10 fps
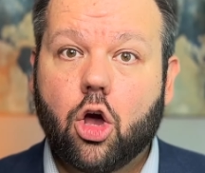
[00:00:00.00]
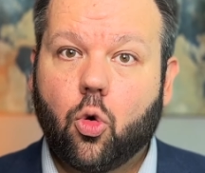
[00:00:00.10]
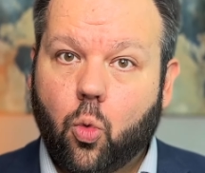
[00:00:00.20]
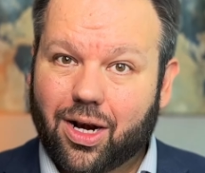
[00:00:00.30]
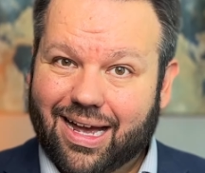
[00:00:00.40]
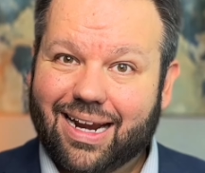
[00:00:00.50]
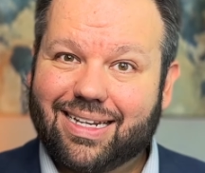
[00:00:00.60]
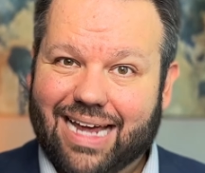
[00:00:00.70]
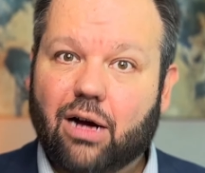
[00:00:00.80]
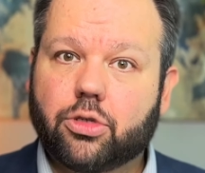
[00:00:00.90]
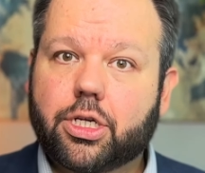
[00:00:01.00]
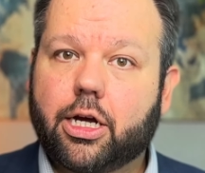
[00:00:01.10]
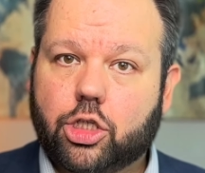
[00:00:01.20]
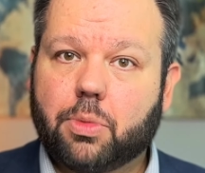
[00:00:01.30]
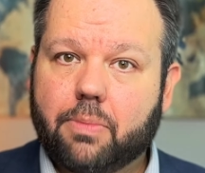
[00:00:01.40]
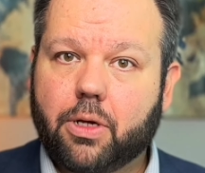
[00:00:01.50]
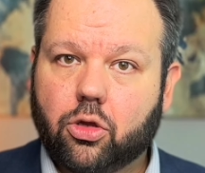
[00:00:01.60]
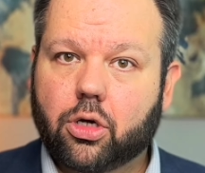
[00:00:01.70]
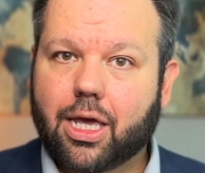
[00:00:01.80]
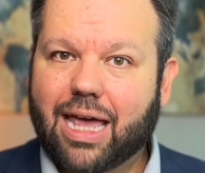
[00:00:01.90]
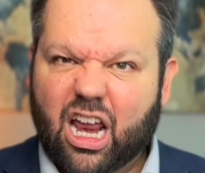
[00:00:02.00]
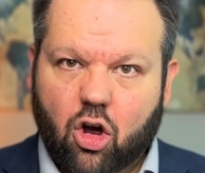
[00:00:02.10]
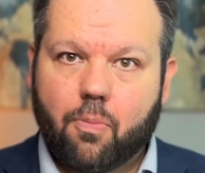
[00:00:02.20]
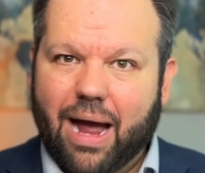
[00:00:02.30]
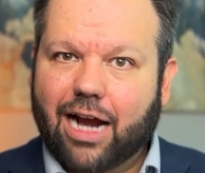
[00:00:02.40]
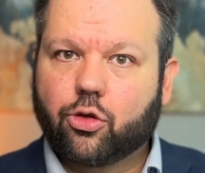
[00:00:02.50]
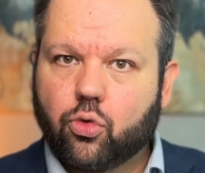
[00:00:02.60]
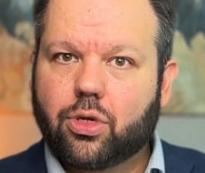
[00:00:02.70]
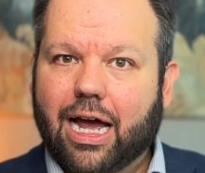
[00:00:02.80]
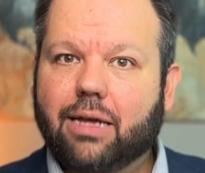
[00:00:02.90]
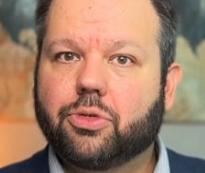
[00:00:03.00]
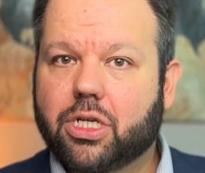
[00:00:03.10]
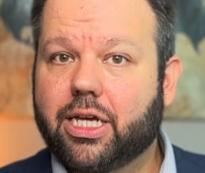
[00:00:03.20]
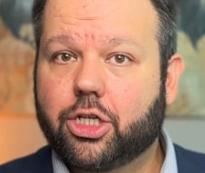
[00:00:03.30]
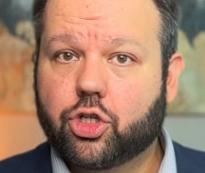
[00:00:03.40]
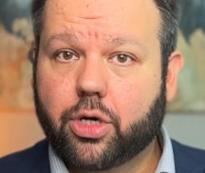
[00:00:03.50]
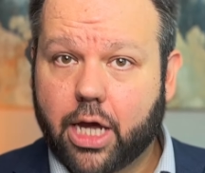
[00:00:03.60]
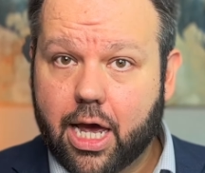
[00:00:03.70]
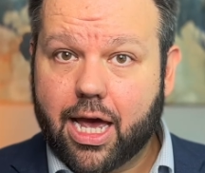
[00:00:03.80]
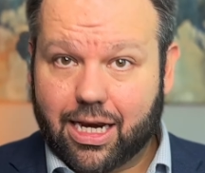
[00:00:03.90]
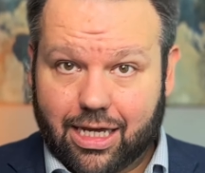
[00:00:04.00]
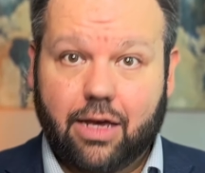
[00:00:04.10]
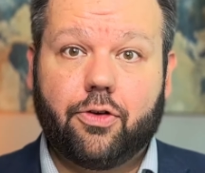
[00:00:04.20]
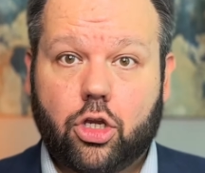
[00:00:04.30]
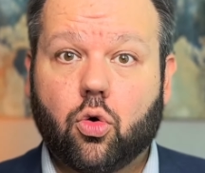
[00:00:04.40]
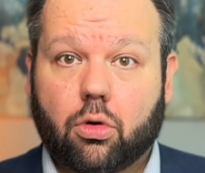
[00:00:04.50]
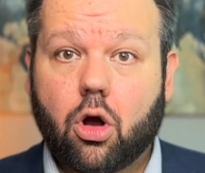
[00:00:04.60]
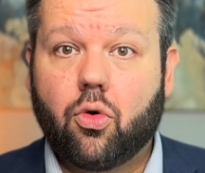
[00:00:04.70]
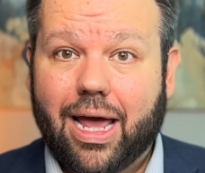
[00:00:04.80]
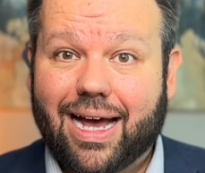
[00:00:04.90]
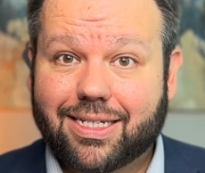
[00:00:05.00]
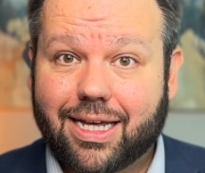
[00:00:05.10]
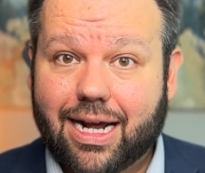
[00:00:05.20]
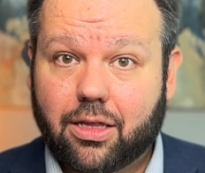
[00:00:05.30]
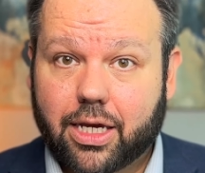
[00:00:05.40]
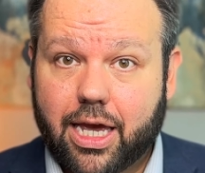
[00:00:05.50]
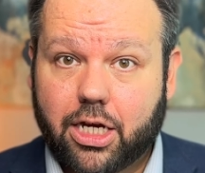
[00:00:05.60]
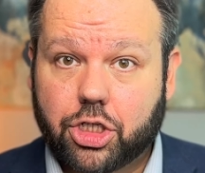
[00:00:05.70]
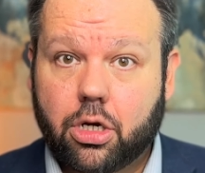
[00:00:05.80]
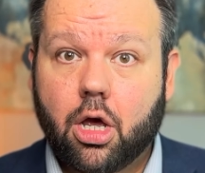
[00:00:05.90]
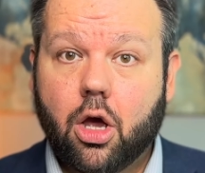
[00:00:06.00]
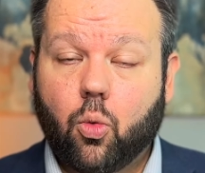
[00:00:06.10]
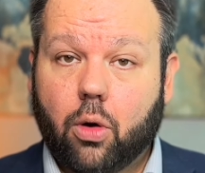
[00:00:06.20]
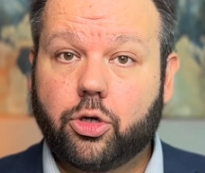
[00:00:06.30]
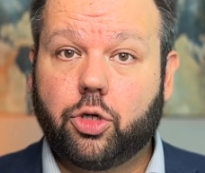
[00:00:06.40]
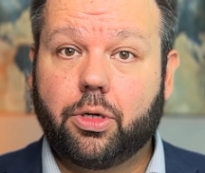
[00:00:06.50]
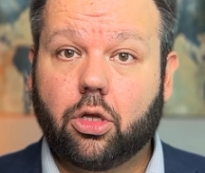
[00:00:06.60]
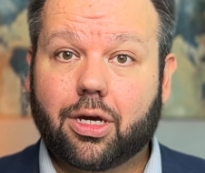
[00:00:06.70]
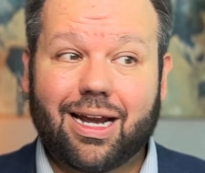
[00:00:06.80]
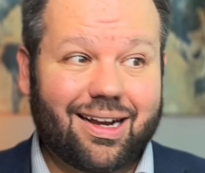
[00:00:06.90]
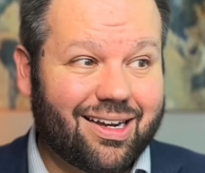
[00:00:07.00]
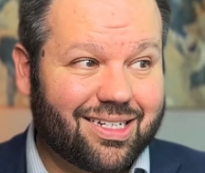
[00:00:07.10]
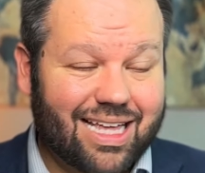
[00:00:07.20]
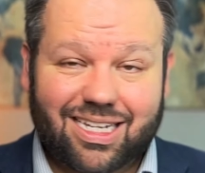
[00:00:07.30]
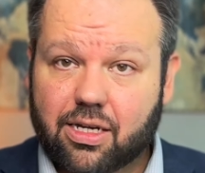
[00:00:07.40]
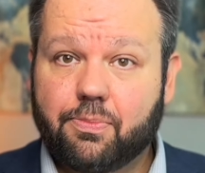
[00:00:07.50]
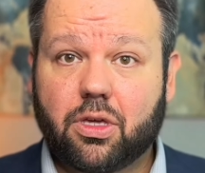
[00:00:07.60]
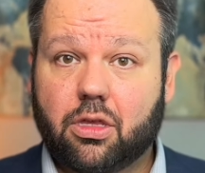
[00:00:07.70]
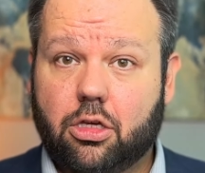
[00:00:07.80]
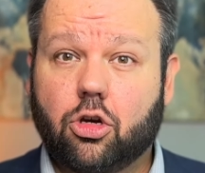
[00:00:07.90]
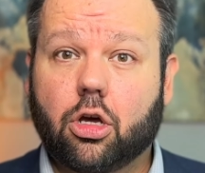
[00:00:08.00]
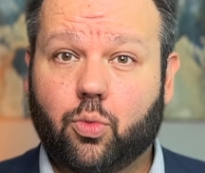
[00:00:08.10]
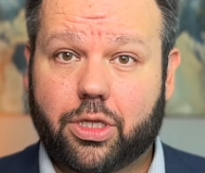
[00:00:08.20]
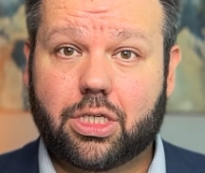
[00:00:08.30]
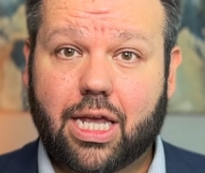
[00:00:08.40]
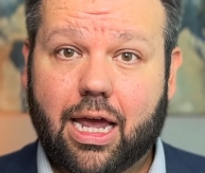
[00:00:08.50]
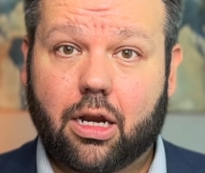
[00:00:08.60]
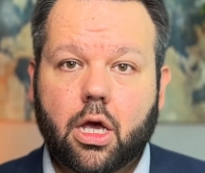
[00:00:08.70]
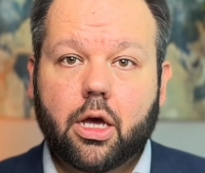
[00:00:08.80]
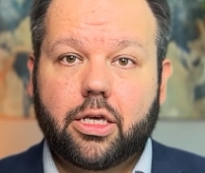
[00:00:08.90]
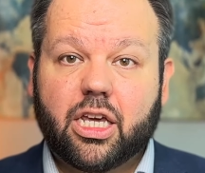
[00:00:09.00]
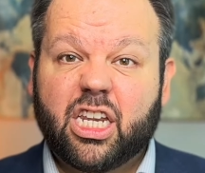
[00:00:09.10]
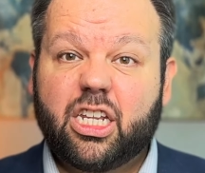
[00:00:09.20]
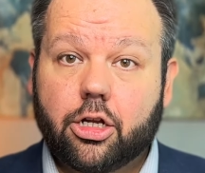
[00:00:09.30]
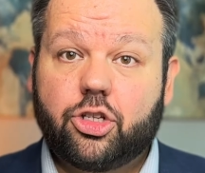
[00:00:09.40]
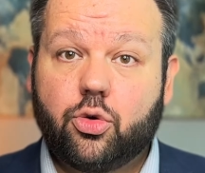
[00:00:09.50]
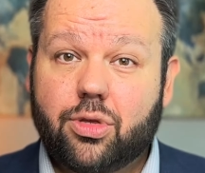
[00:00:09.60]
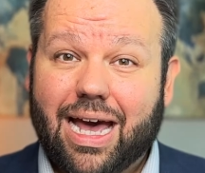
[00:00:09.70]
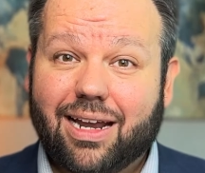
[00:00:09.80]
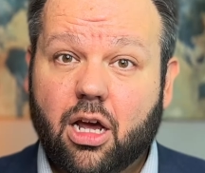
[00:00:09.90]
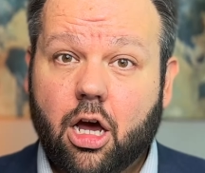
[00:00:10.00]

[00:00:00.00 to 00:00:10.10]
what kind of downside you might be looking at, go back through times in history, and given your own asset allocation, what would you be looking at? And is that something that you can withstand? You need to do that